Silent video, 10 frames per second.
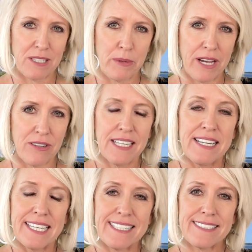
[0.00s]
about
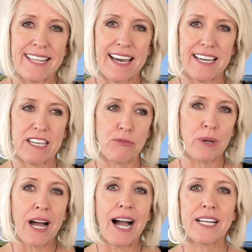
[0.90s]
is that if we
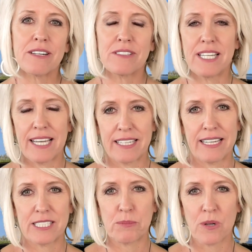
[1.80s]
hire tech
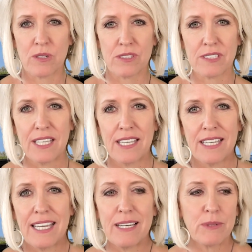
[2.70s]
experts
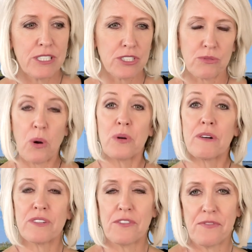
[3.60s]
and we just throw it
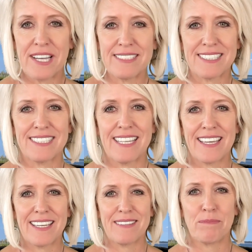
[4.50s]
over the fence and
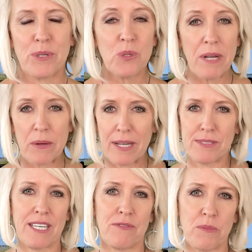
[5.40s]
say, build my
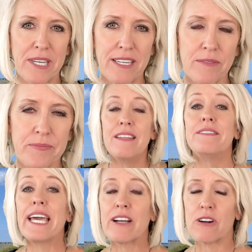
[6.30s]
website for me,
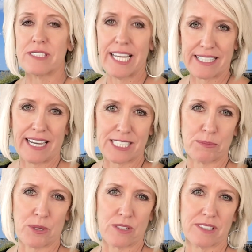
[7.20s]
they are tech
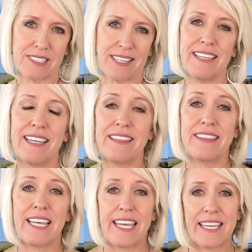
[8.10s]
experts. And
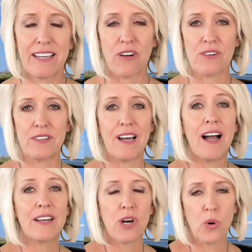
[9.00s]
they are
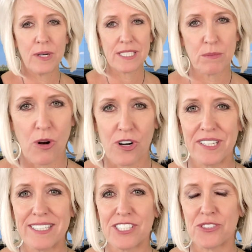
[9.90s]
not always
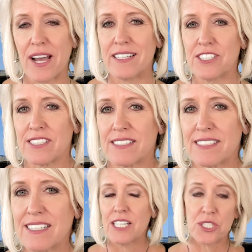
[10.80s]
marketing
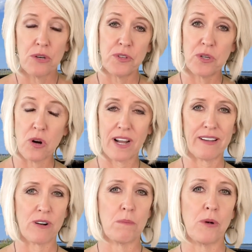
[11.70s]
strategists. So if you
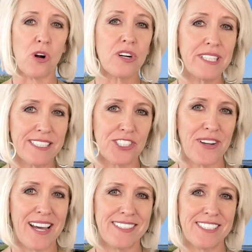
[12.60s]
hire a marketing
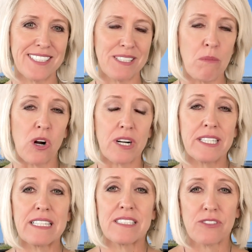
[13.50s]
strategist, the
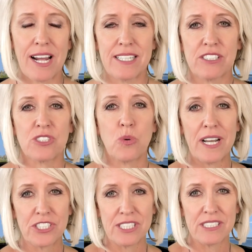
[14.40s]
marketing strategist
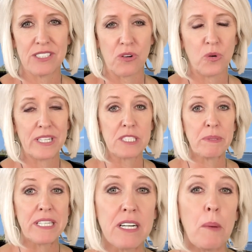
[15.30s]
questions are going to
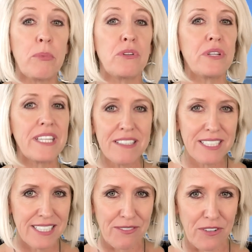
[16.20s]
be
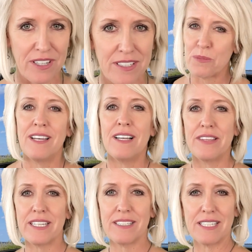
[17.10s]
completely different
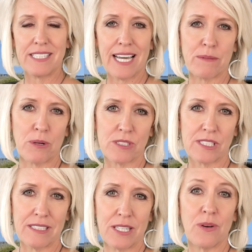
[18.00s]
than a tech
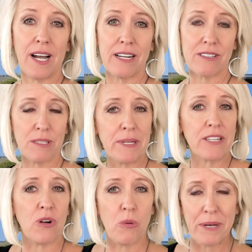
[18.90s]
person that you hire to make
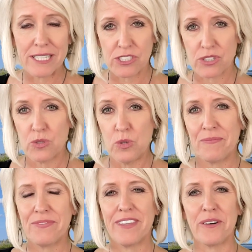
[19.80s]
your homepage look
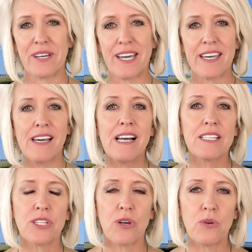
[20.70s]
cool. Okay,
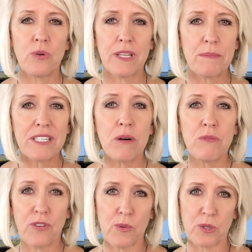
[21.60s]
so let me go
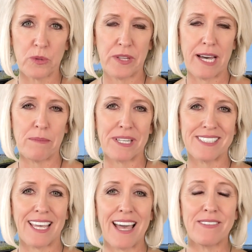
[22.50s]
forward with that because
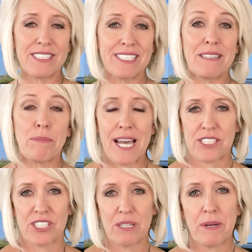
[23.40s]
I have a deep
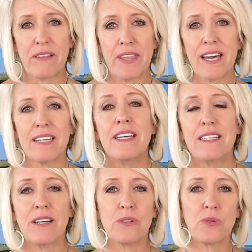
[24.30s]
passion about that,
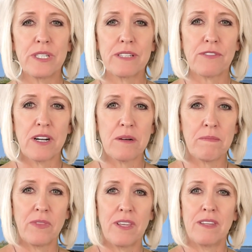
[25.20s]
not only
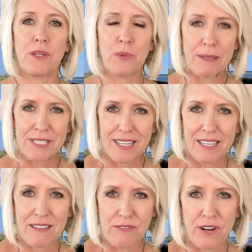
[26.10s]
from the website
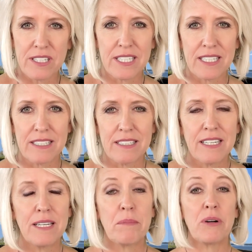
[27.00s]
and the front end,
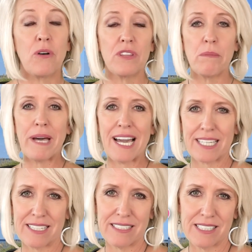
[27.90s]
but on the back
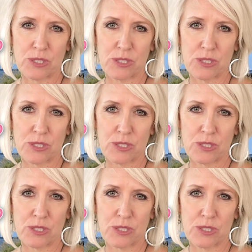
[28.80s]
end as